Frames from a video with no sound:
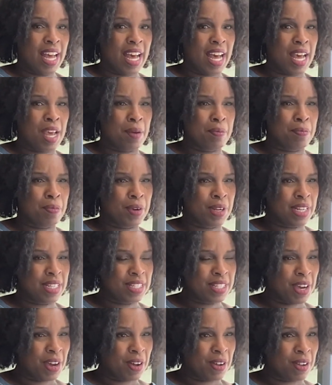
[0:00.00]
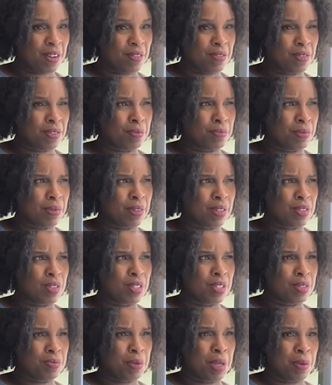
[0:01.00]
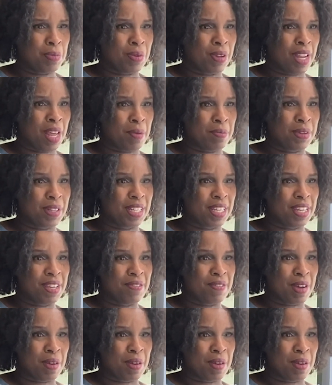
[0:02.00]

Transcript: I am pretty tall for most people, I believe.